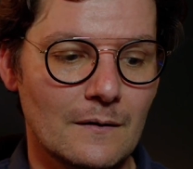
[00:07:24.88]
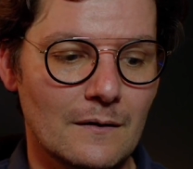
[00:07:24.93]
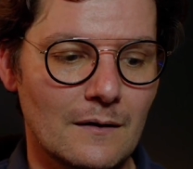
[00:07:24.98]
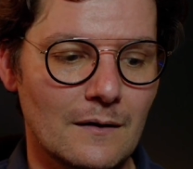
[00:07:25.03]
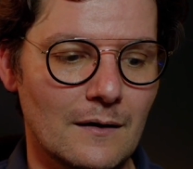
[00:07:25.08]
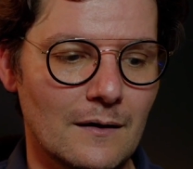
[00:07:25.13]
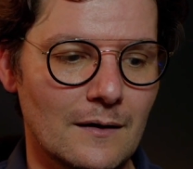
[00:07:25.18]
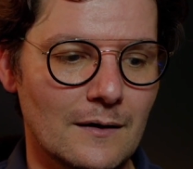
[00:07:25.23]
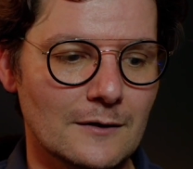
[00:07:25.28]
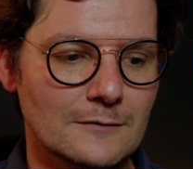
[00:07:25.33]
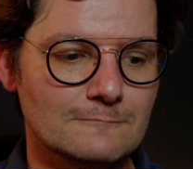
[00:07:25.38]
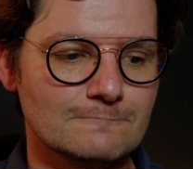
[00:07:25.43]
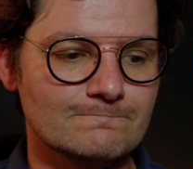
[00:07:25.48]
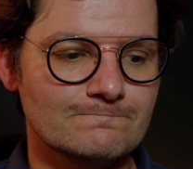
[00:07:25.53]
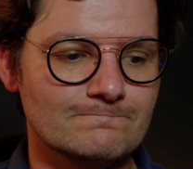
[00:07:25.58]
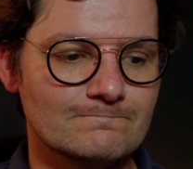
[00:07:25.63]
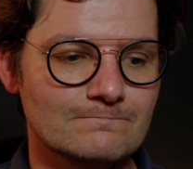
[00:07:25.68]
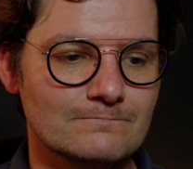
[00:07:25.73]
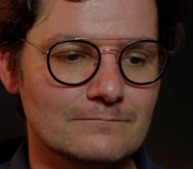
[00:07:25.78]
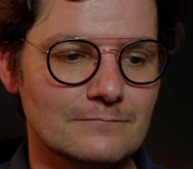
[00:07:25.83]

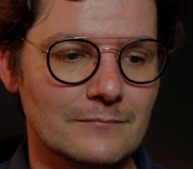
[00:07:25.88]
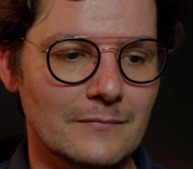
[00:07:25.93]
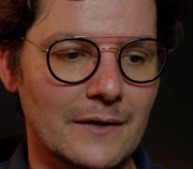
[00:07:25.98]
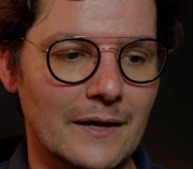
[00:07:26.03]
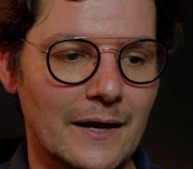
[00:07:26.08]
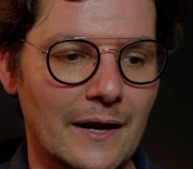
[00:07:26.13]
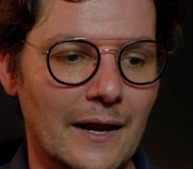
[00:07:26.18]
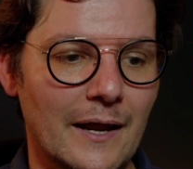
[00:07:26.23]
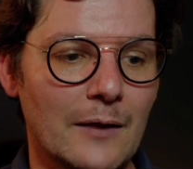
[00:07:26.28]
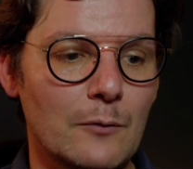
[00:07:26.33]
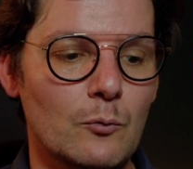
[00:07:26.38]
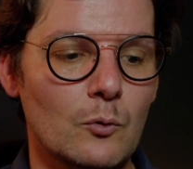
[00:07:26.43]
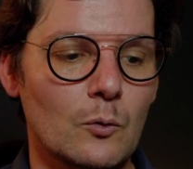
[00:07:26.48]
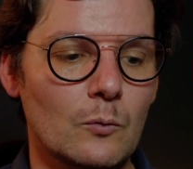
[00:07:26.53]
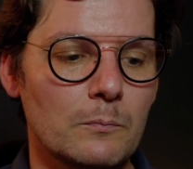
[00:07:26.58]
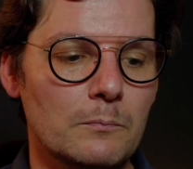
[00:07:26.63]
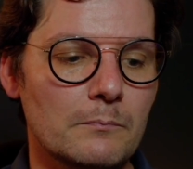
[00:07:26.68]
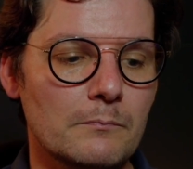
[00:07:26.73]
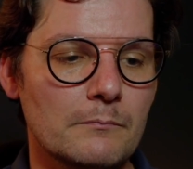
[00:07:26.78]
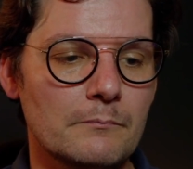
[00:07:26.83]
it
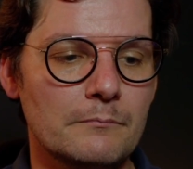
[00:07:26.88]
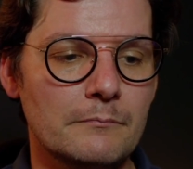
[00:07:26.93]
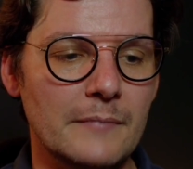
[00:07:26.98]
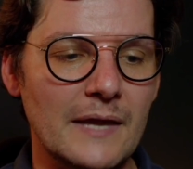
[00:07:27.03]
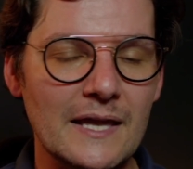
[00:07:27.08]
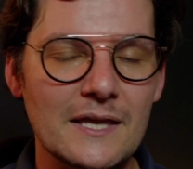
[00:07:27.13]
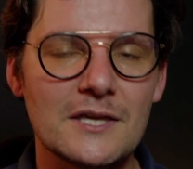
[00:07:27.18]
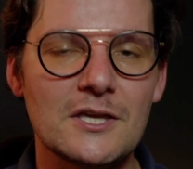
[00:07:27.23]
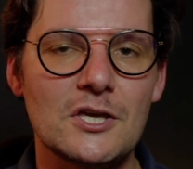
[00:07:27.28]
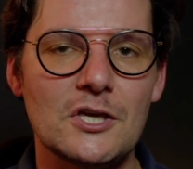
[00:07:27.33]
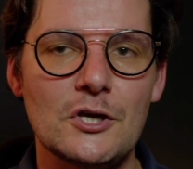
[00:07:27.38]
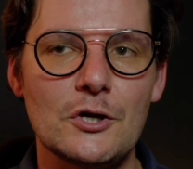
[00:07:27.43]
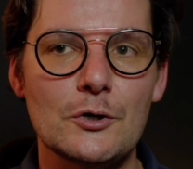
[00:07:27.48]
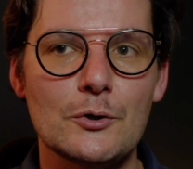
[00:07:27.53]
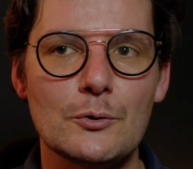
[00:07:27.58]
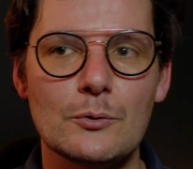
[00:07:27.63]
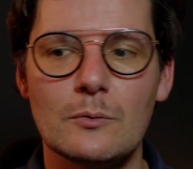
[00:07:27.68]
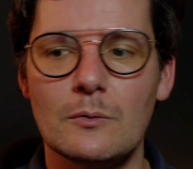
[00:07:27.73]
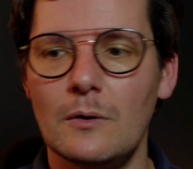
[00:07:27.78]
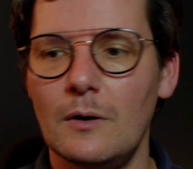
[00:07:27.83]
will make
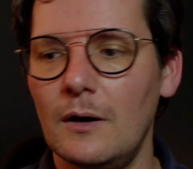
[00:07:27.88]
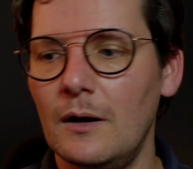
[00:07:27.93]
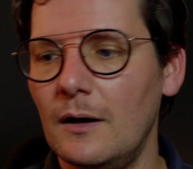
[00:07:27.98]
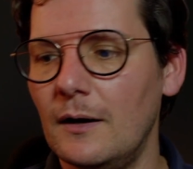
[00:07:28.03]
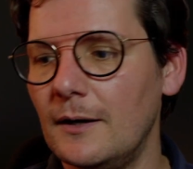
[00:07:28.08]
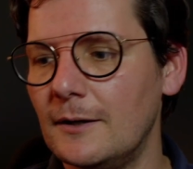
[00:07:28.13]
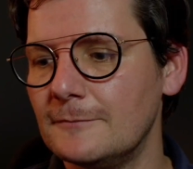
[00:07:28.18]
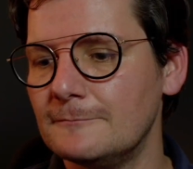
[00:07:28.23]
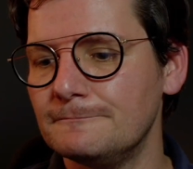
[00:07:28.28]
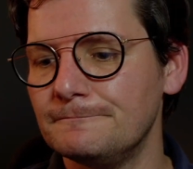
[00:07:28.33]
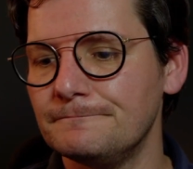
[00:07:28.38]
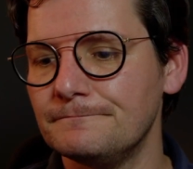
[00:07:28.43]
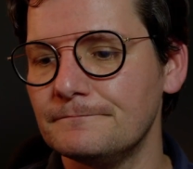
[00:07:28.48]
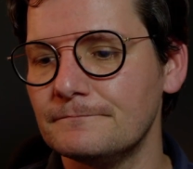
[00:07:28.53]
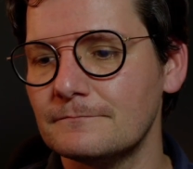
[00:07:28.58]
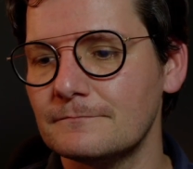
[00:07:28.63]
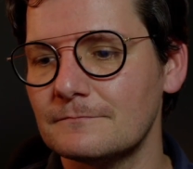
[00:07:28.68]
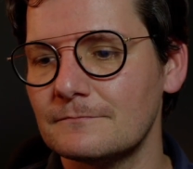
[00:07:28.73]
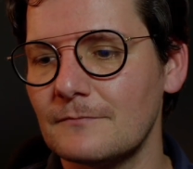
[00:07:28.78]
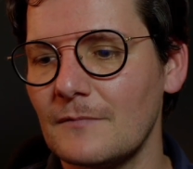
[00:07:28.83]
you
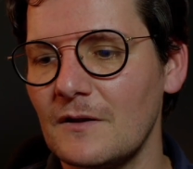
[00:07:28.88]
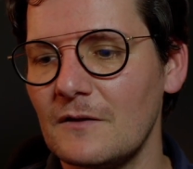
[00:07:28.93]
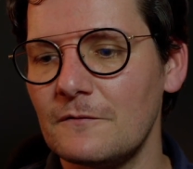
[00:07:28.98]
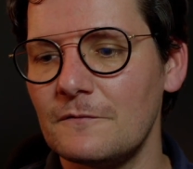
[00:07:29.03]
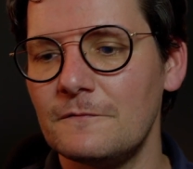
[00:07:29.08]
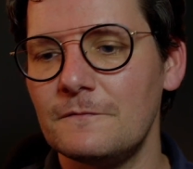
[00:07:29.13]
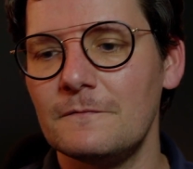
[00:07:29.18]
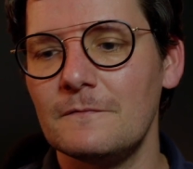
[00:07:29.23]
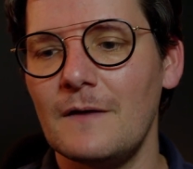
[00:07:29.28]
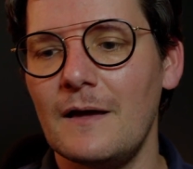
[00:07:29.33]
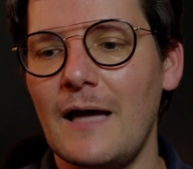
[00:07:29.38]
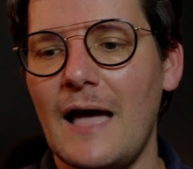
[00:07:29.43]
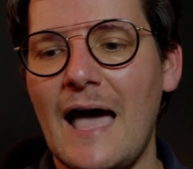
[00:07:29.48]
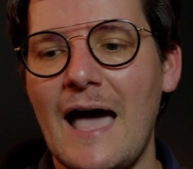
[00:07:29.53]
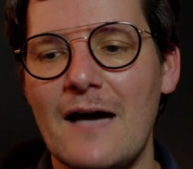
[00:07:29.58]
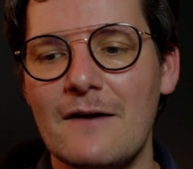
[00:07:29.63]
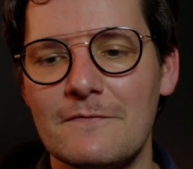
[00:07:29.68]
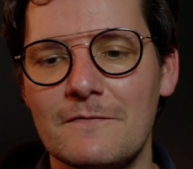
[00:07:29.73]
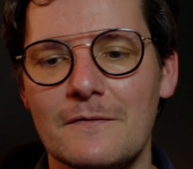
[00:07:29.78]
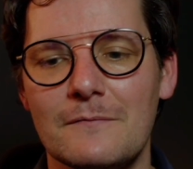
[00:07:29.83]

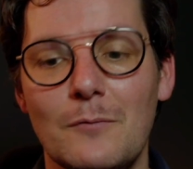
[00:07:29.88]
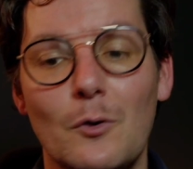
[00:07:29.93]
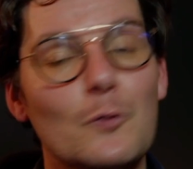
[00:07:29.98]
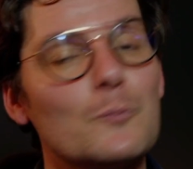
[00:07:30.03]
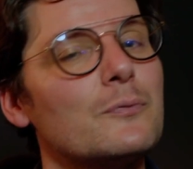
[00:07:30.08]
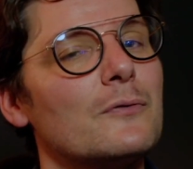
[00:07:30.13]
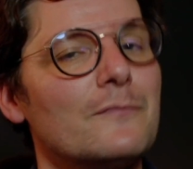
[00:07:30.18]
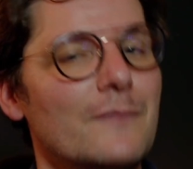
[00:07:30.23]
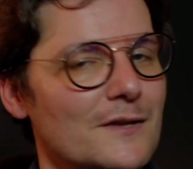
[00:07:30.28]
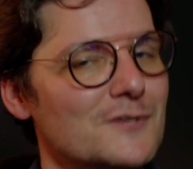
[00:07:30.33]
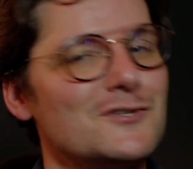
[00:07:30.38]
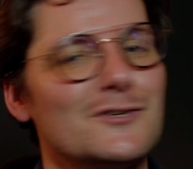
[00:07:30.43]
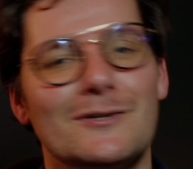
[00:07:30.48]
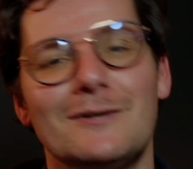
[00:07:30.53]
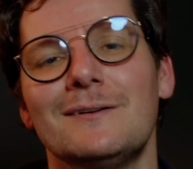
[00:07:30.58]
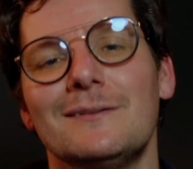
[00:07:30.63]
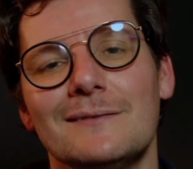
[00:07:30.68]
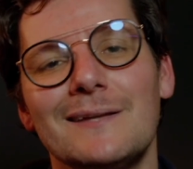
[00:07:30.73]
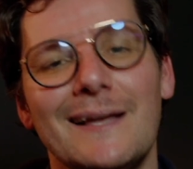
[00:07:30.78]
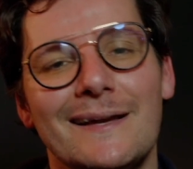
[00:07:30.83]
have a more
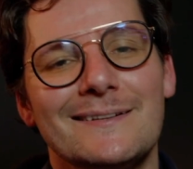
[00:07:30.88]
professional